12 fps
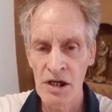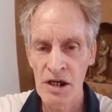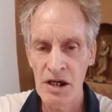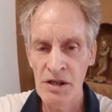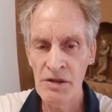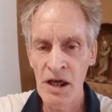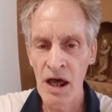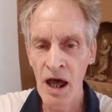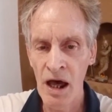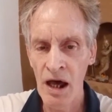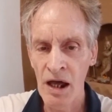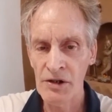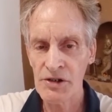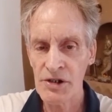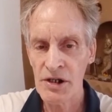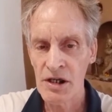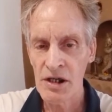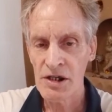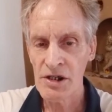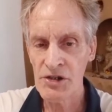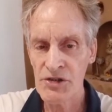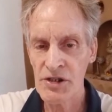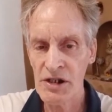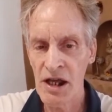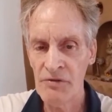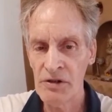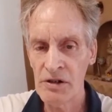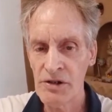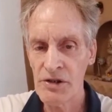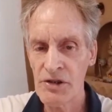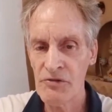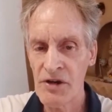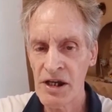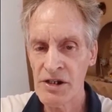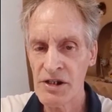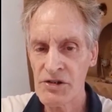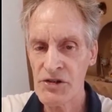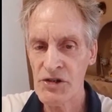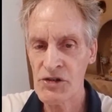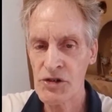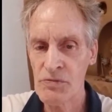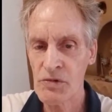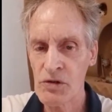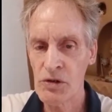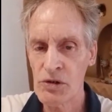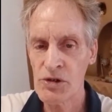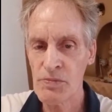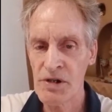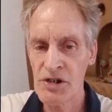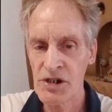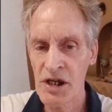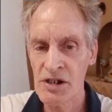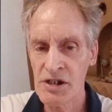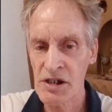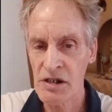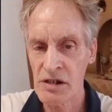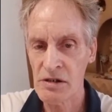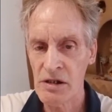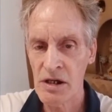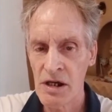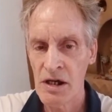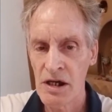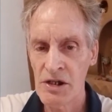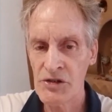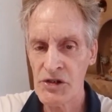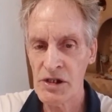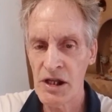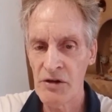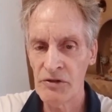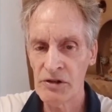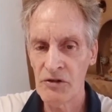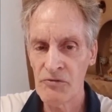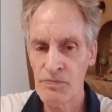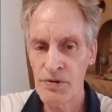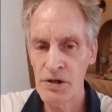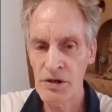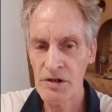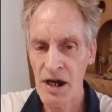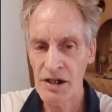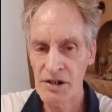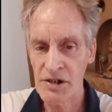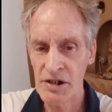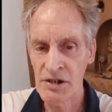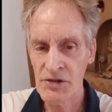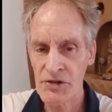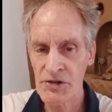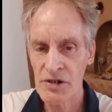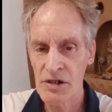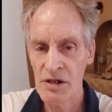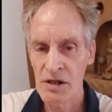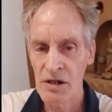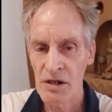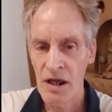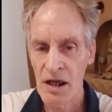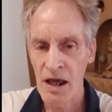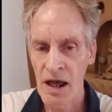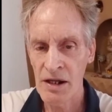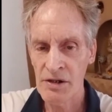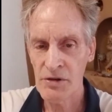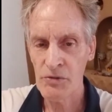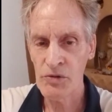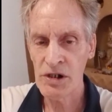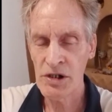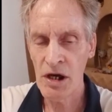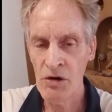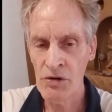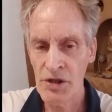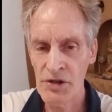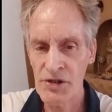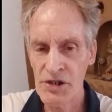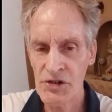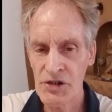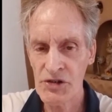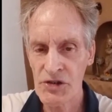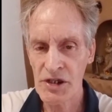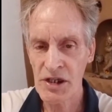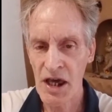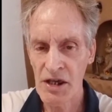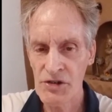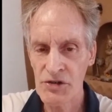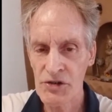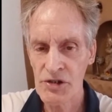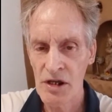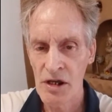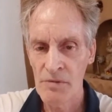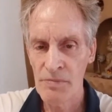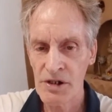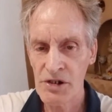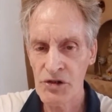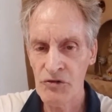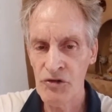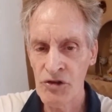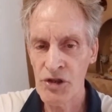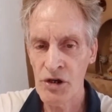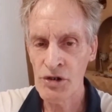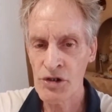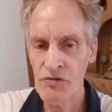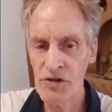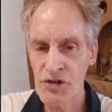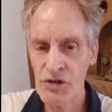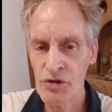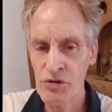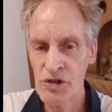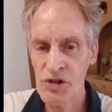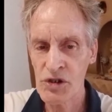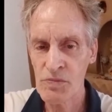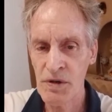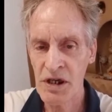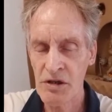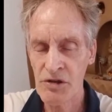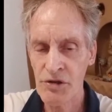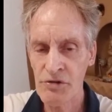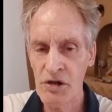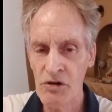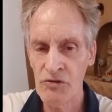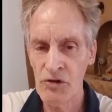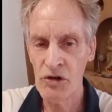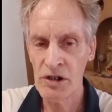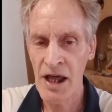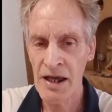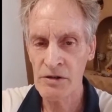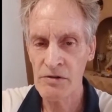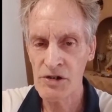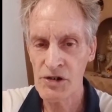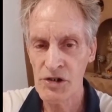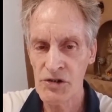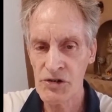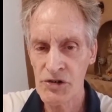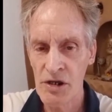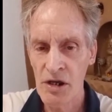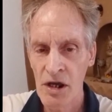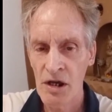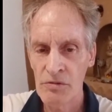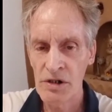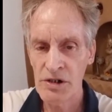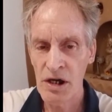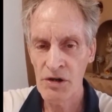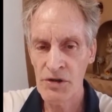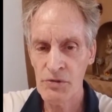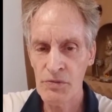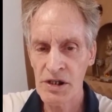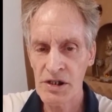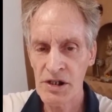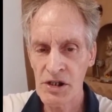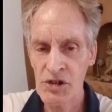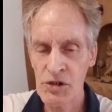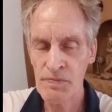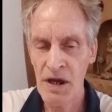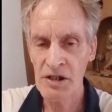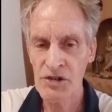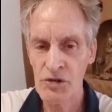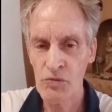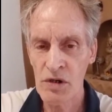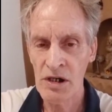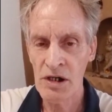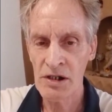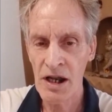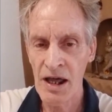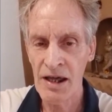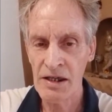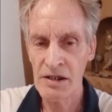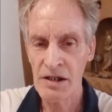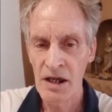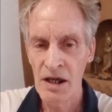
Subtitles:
In the heart is the level that the Vedic system calls Pashanti. It's a level of pure ideas, and we know that this is the case Because for those of us who can speak 3 or 4 languages, we know that we can express a word like